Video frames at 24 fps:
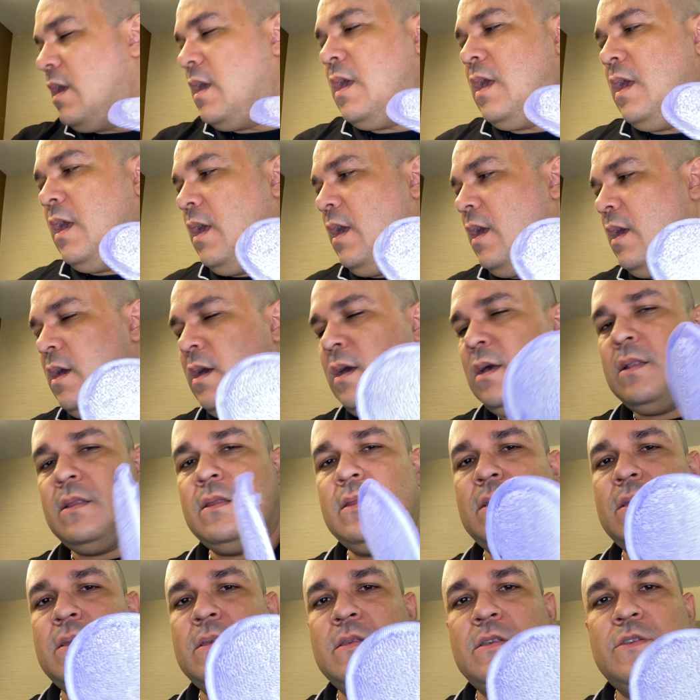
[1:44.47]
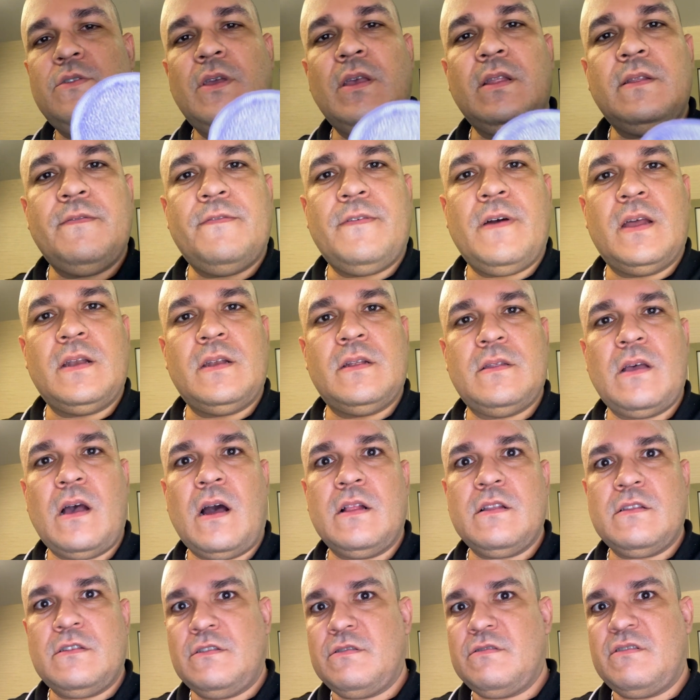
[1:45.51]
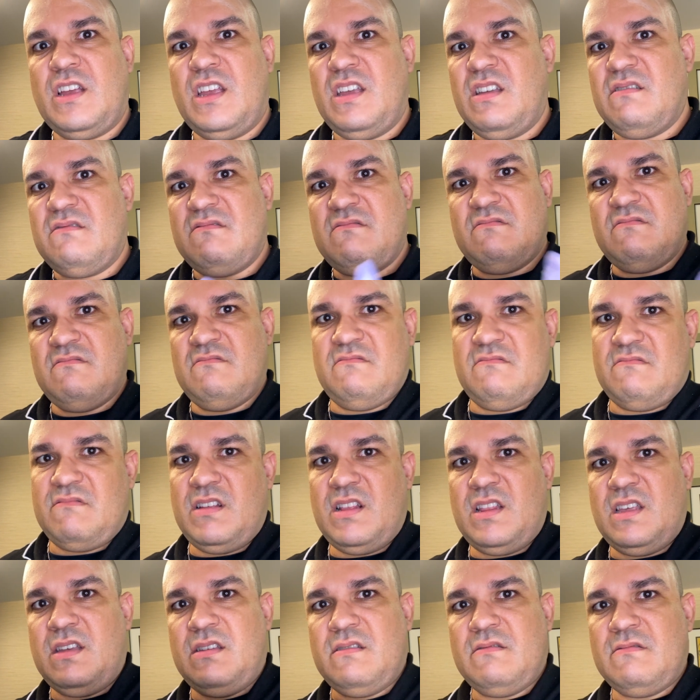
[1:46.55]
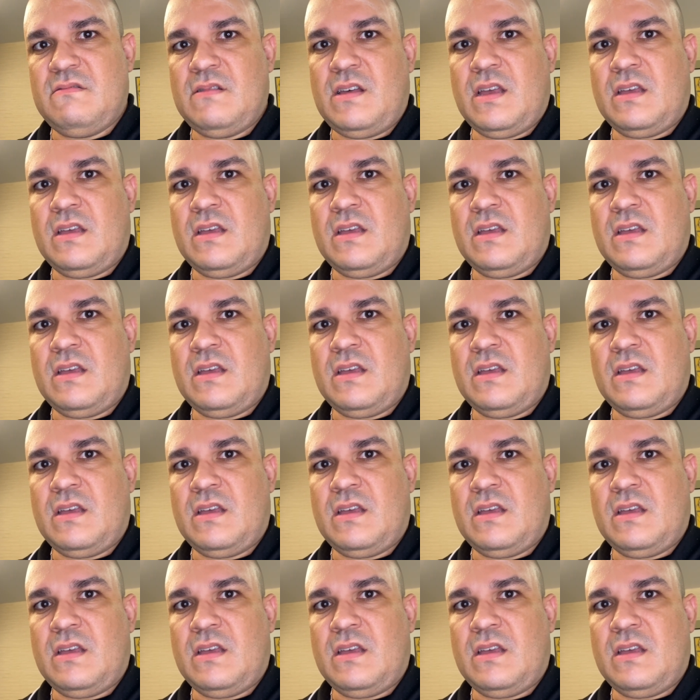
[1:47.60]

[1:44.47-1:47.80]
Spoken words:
And these you can find at Dollar Tree, really, like